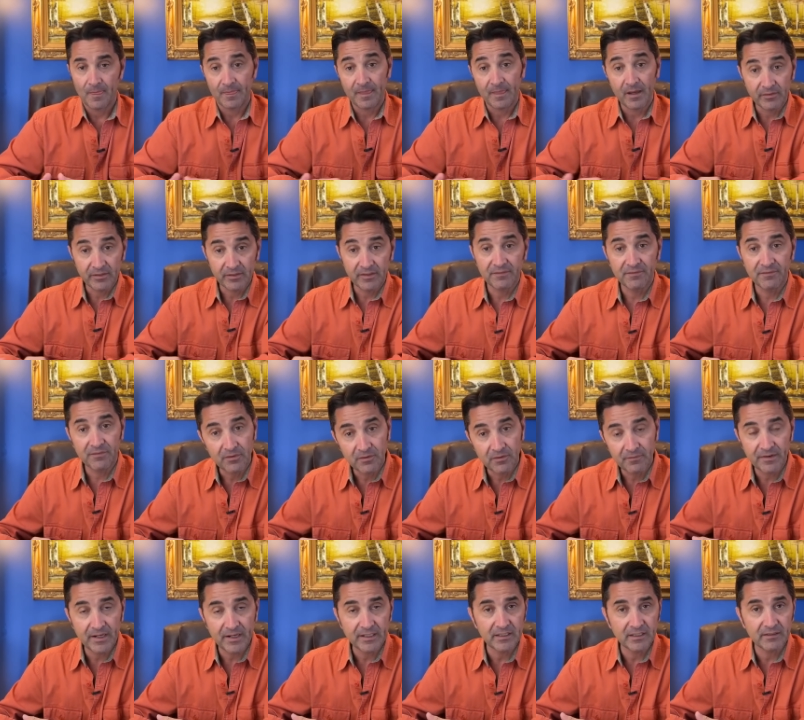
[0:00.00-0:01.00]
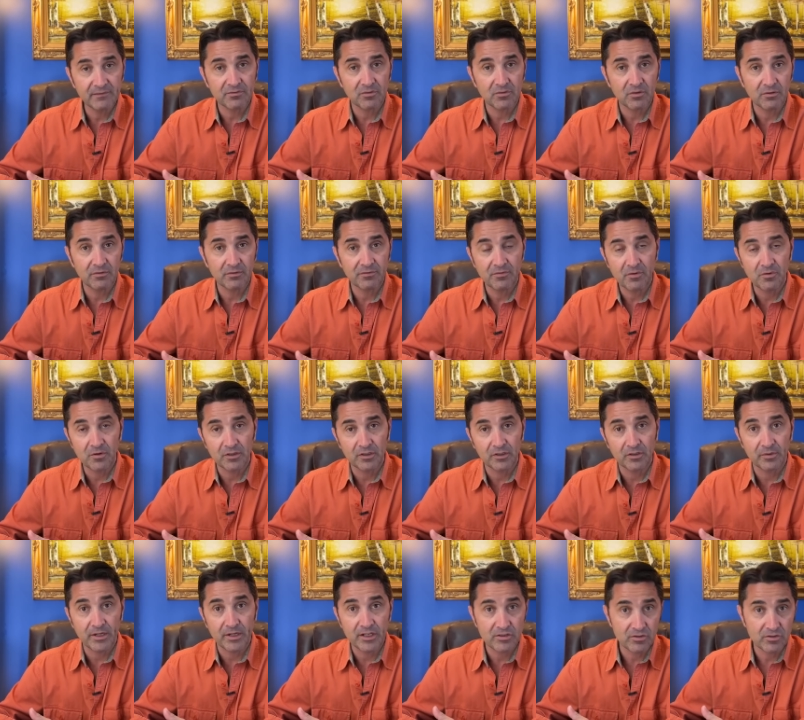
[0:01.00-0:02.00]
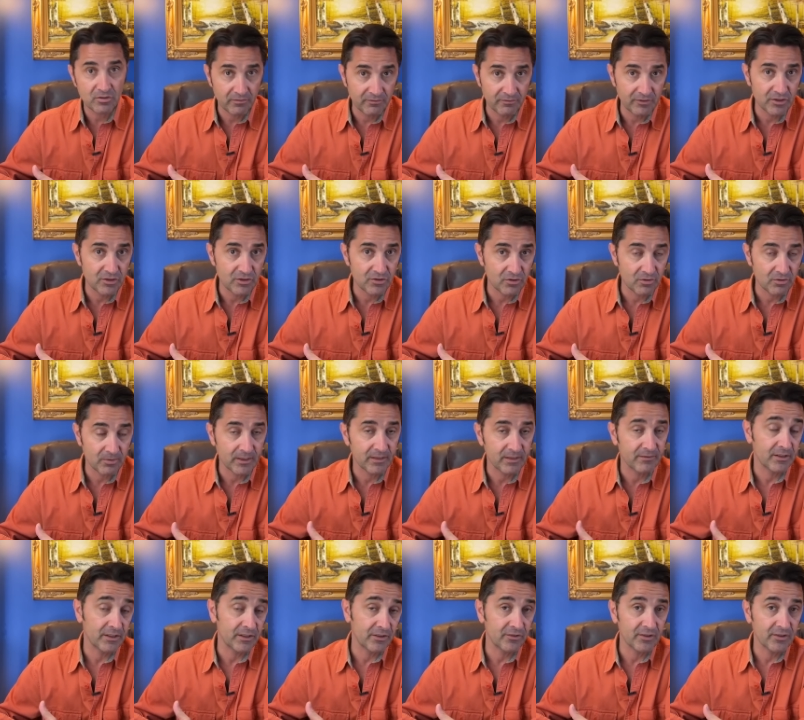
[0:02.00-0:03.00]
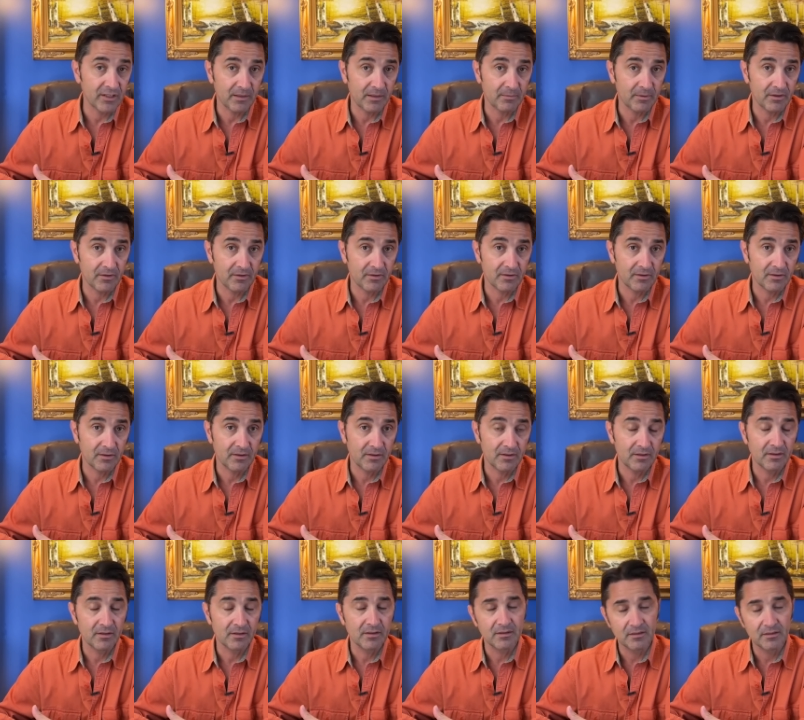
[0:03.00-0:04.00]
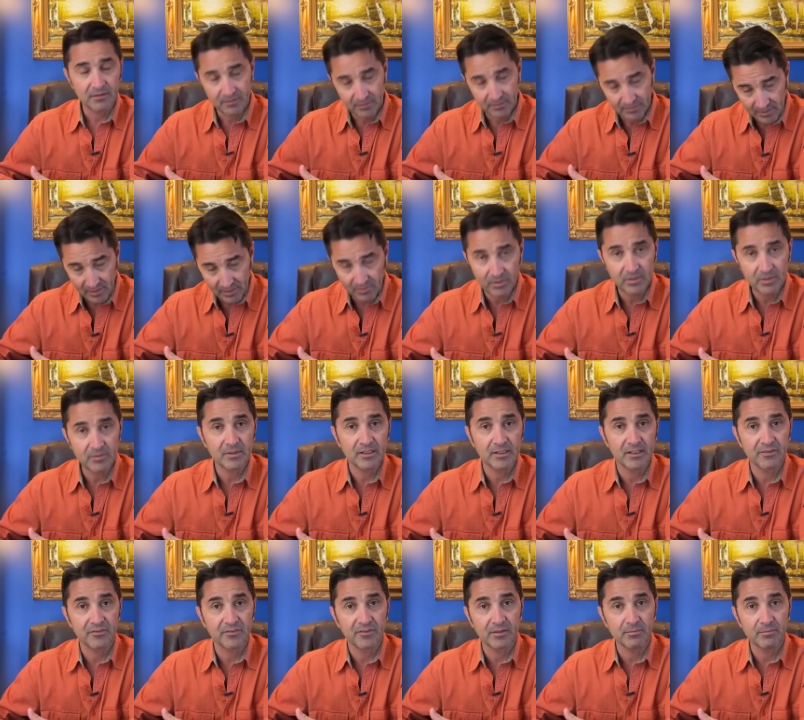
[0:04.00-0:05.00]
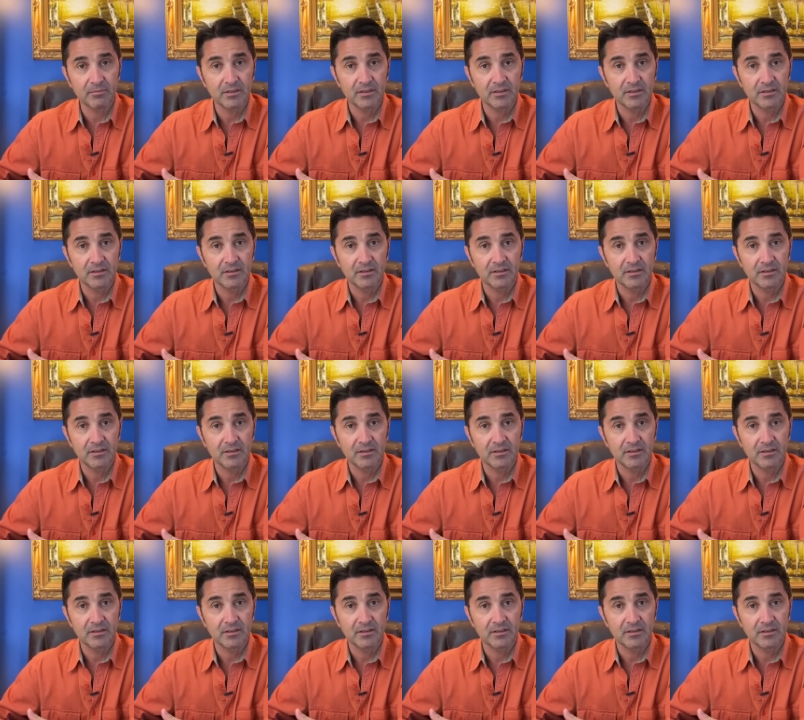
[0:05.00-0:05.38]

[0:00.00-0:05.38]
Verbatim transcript: Now they're fighting for, for Greshkovich, or whatever his name is. They will release him.